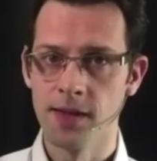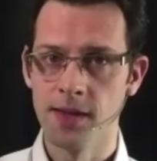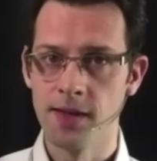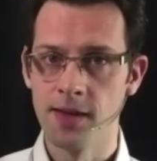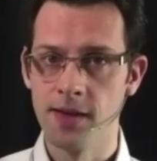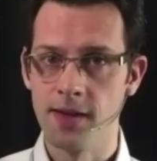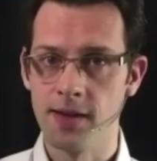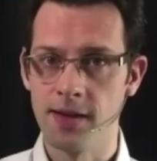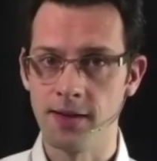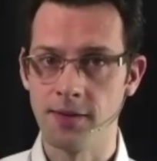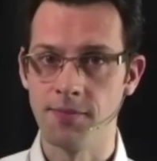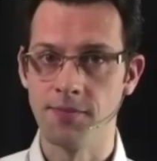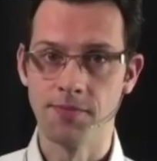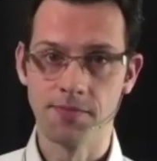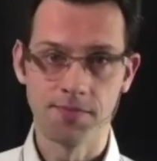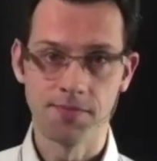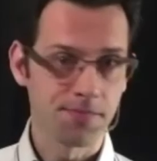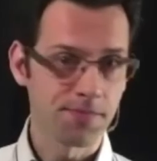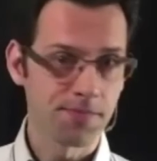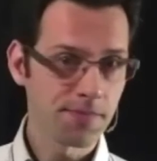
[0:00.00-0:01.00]

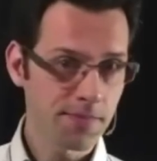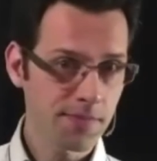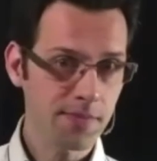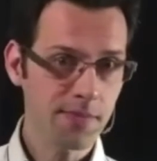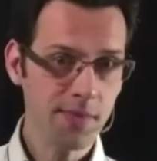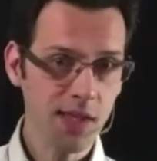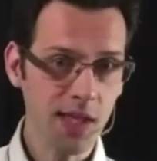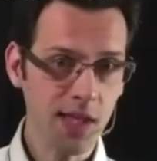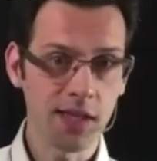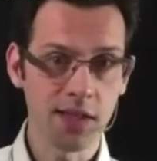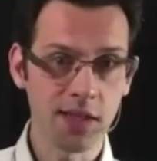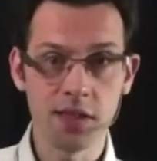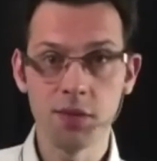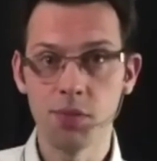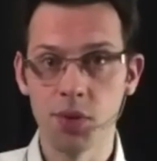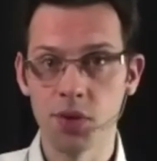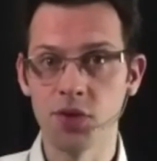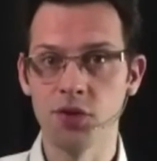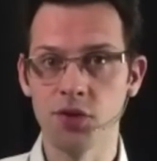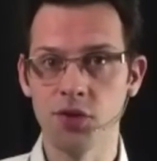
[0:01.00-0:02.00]
It is
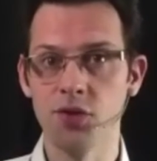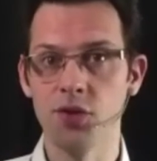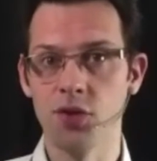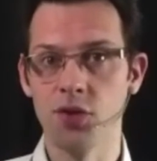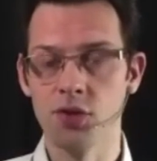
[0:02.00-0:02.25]
important